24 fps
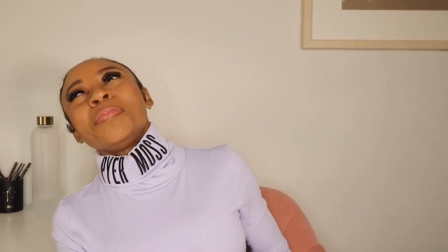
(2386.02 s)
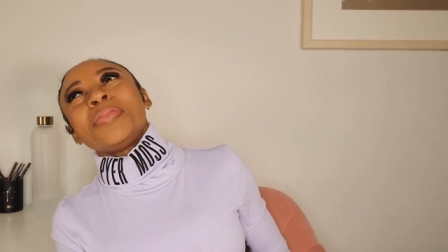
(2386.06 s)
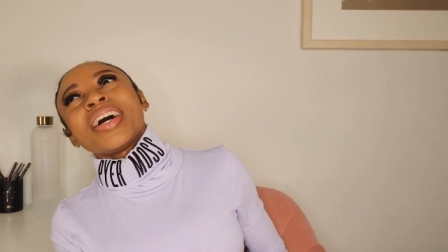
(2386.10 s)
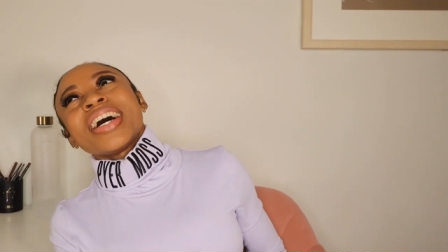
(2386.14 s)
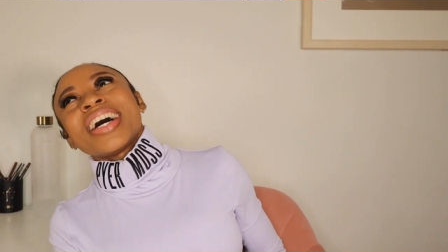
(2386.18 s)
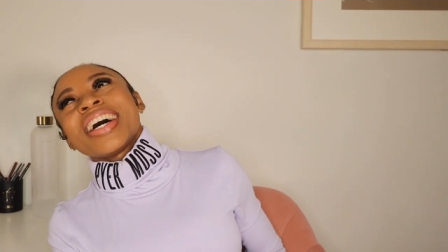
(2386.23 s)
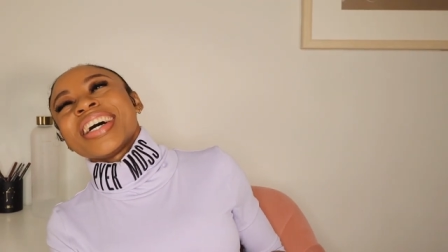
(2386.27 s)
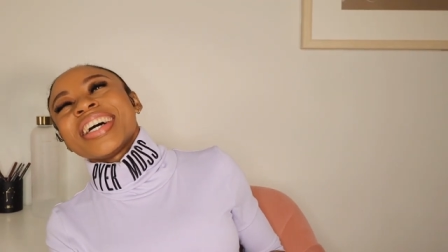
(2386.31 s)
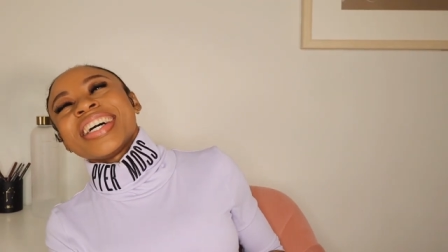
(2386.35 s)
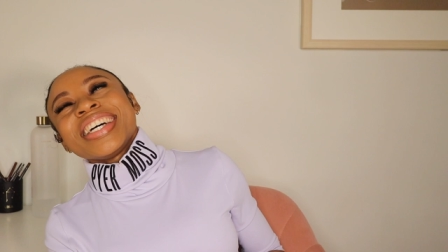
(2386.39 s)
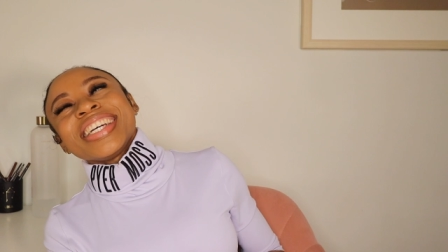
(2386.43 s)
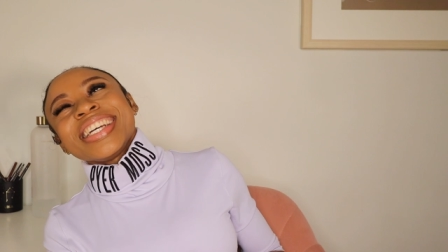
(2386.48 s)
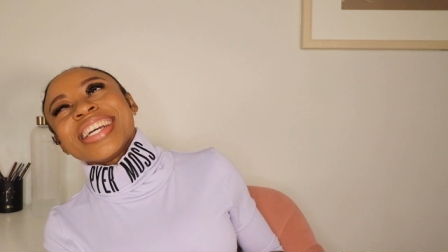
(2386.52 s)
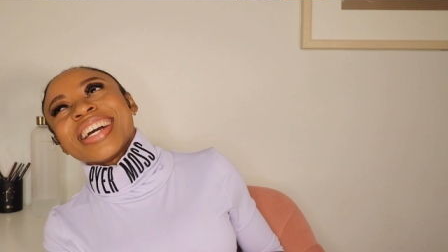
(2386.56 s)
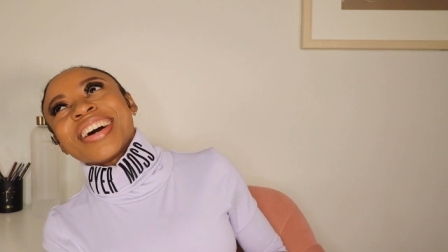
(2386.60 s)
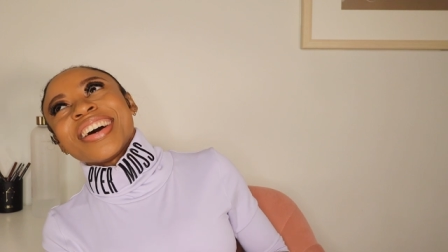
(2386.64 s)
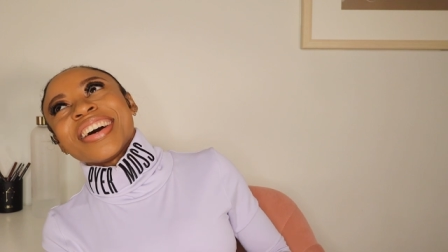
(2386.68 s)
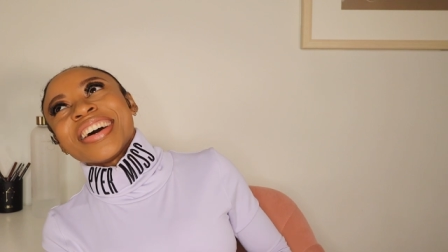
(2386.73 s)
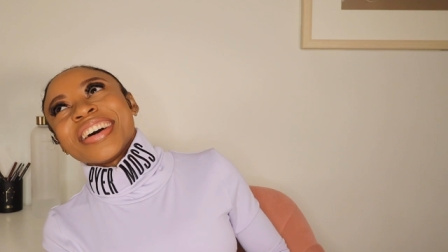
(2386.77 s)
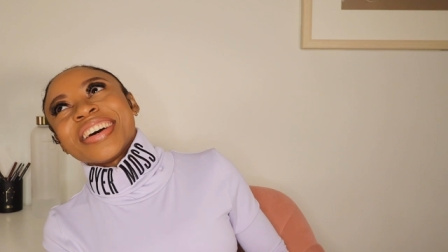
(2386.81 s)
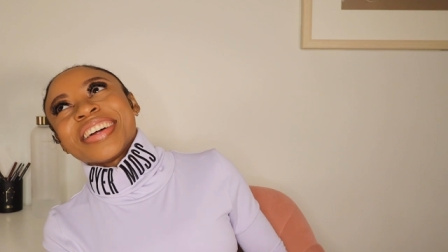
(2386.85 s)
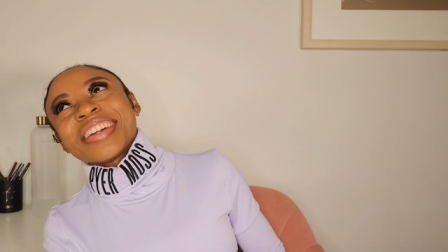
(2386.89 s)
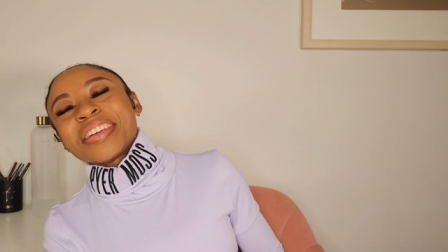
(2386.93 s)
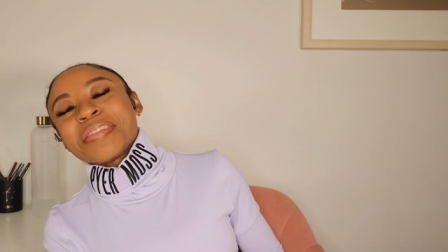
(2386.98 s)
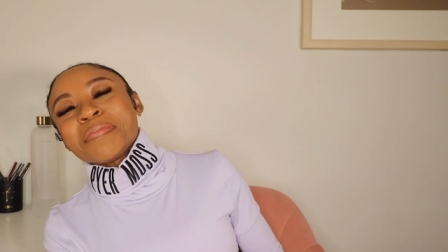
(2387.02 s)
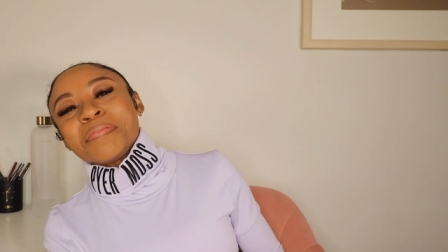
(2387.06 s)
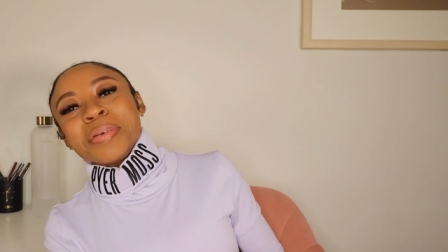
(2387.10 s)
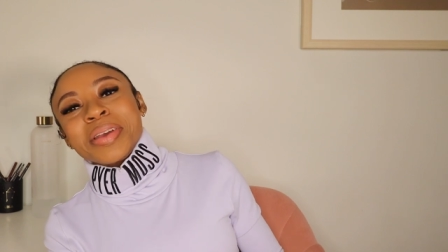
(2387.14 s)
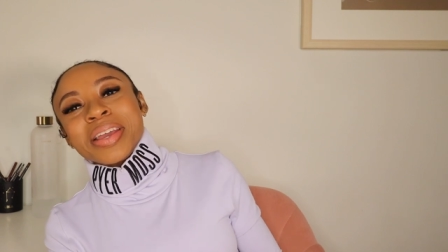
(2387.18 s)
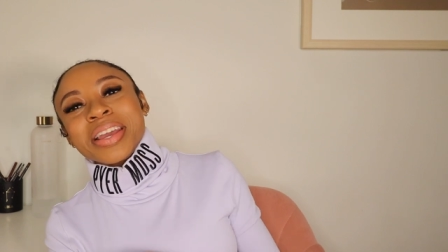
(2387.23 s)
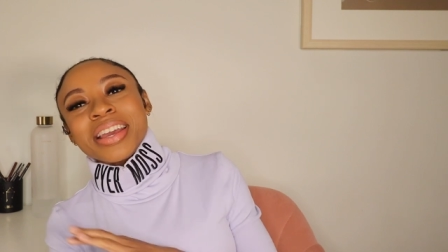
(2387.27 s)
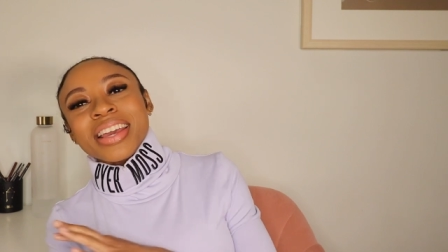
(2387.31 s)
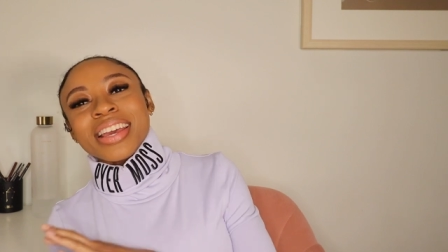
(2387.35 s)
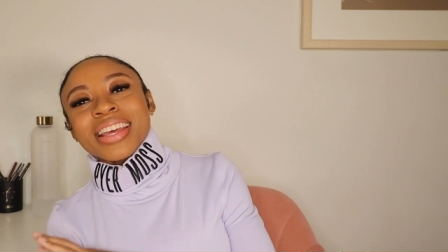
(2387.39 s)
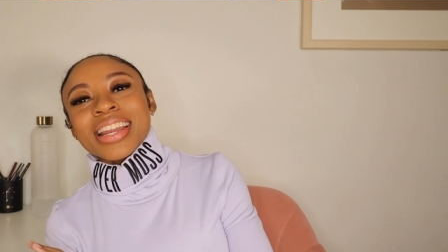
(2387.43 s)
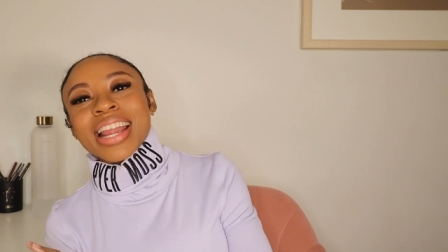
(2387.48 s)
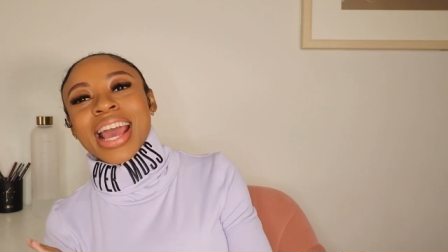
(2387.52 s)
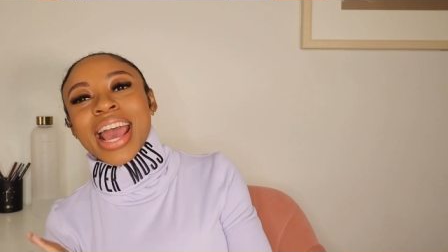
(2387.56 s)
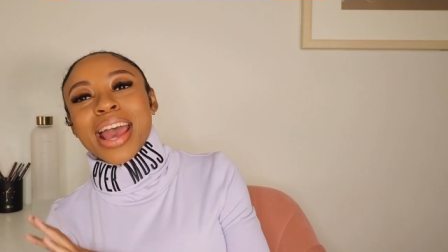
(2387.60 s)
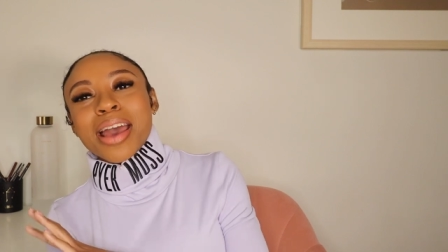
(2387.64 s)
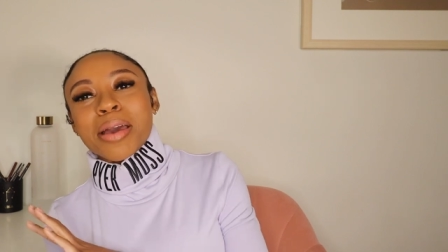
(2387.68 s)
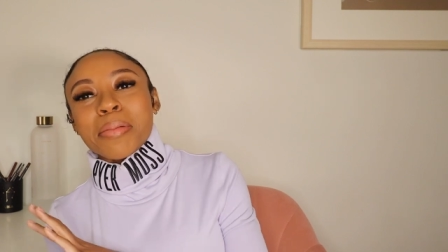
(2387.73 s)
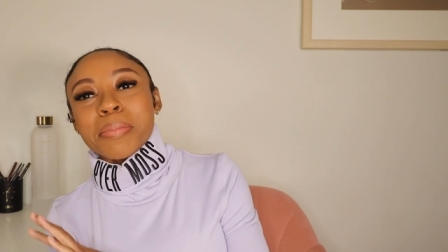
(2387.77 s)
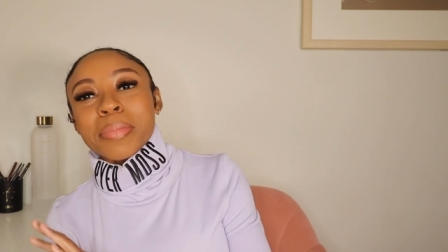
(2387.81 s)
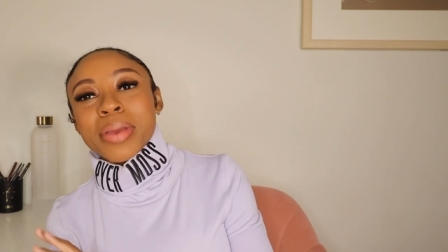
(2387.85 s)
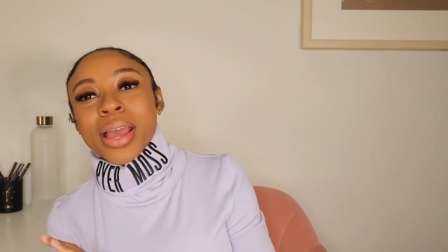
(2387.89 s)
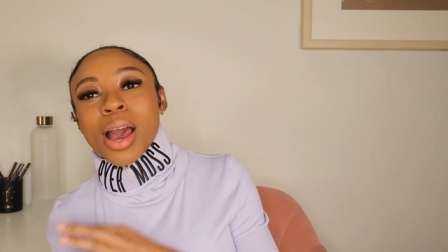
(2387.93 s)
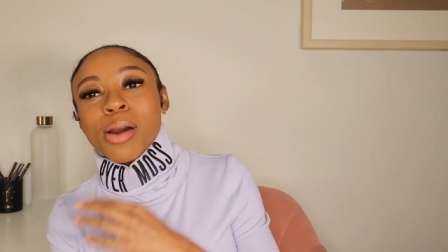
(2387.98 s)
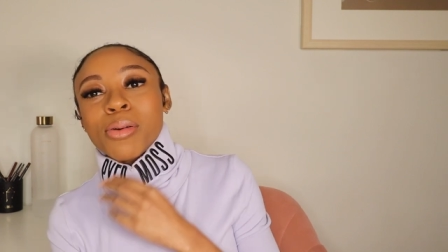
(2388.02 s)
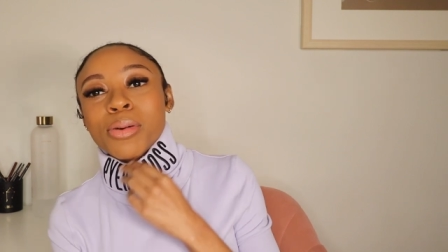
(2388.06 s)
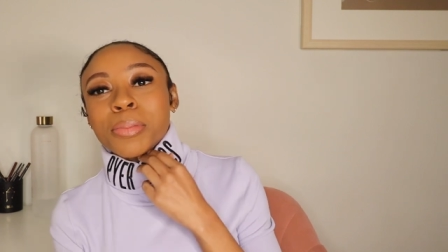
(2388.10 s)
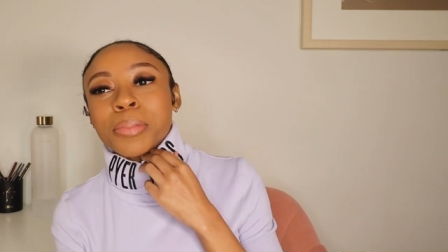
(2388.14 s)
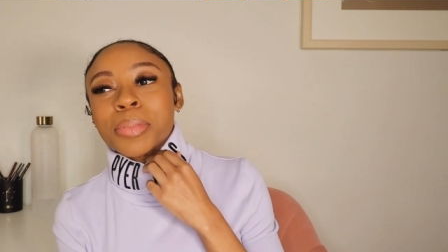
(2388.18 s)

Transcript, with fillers: but y'all, being at Meow